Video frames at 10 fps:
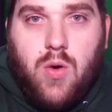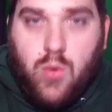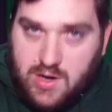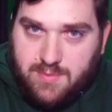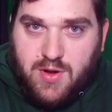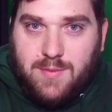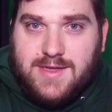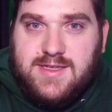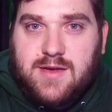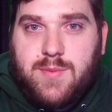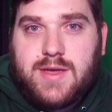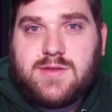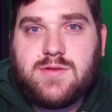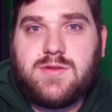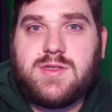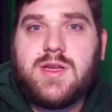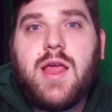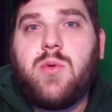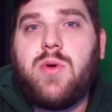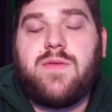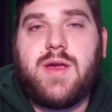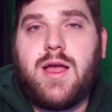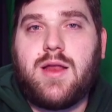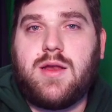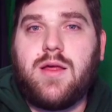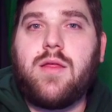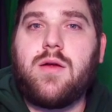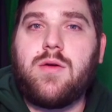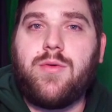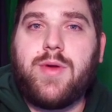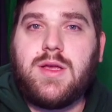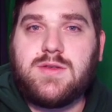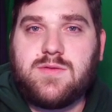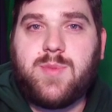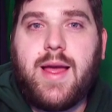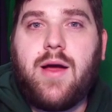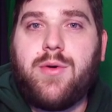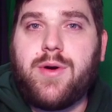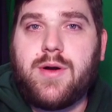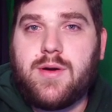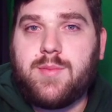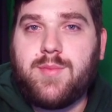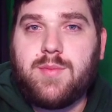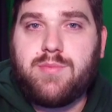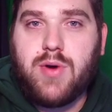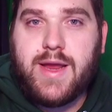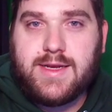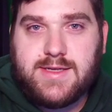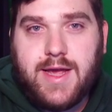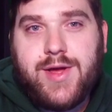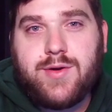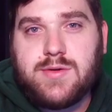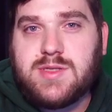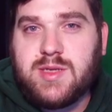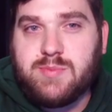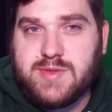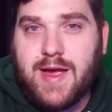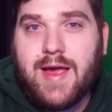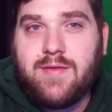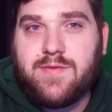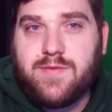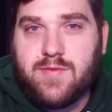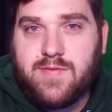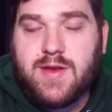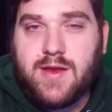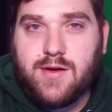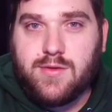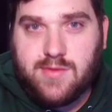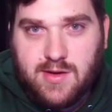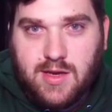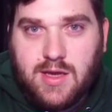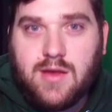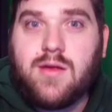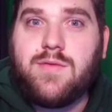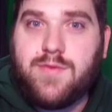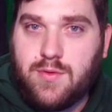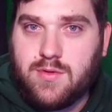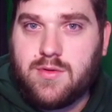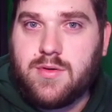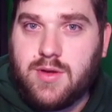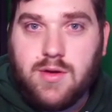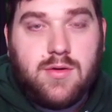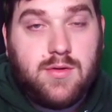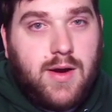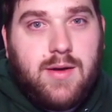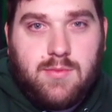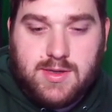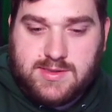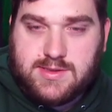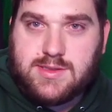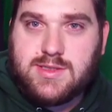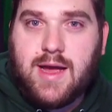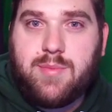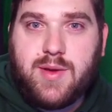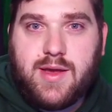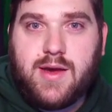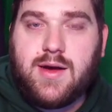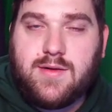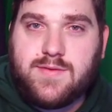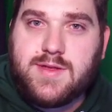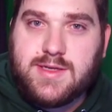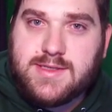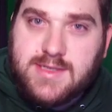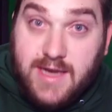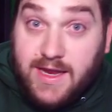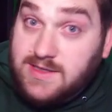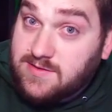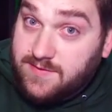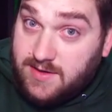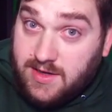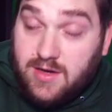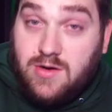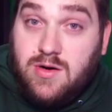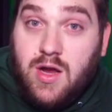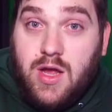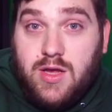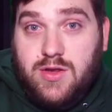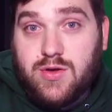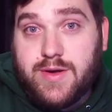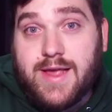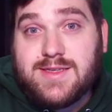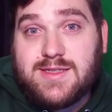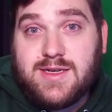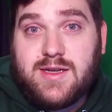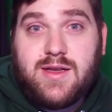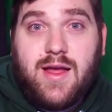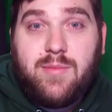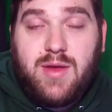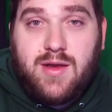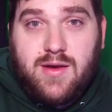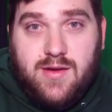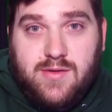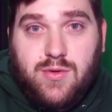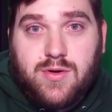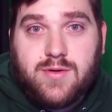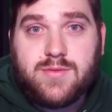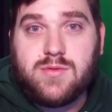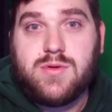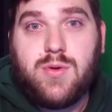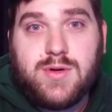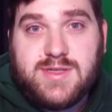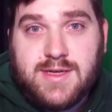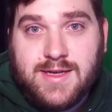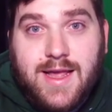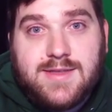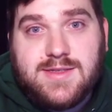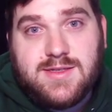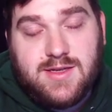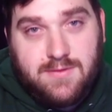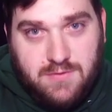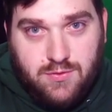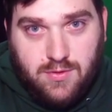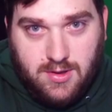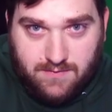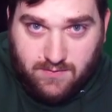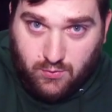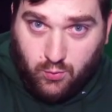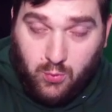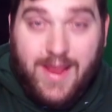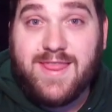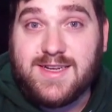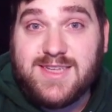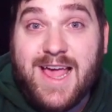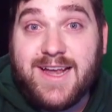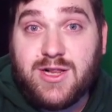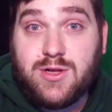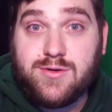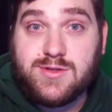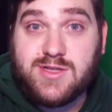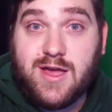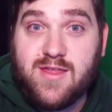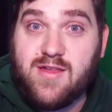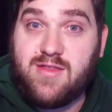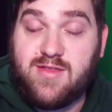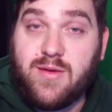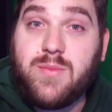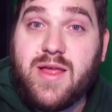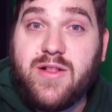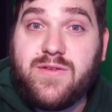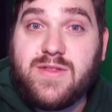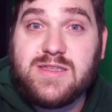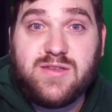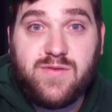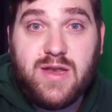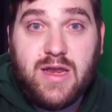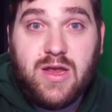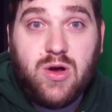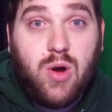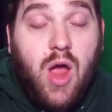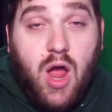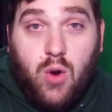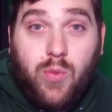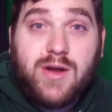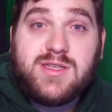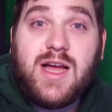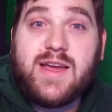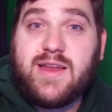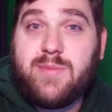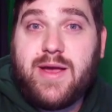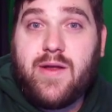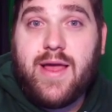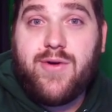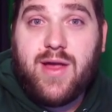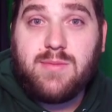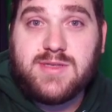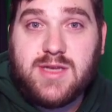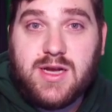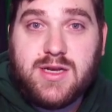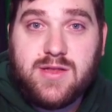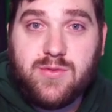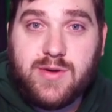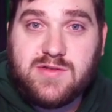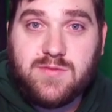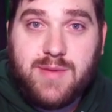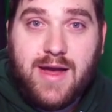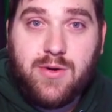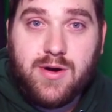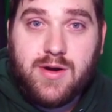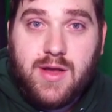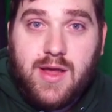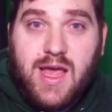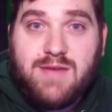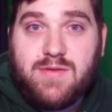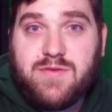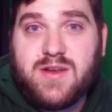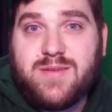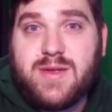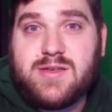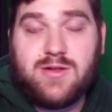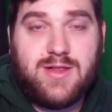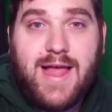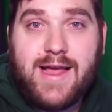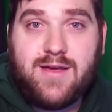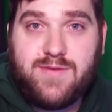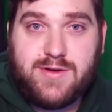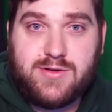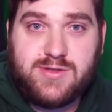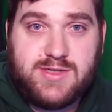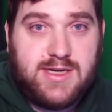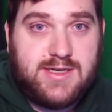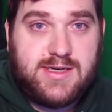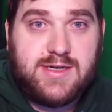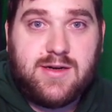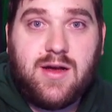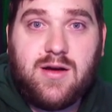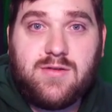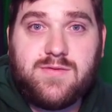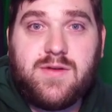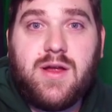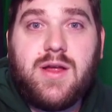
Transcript: What up, all my tech mixers? Today we've got another Rings of Power breakdown deep dive video thingy for you. And what's the topic of today's video? You guessed it. I mean, or didn't guess it if you read the title or saw the thumbnail of this video. We're talking about how Amazon and the Rings of Power have a fundamental lack of understanding of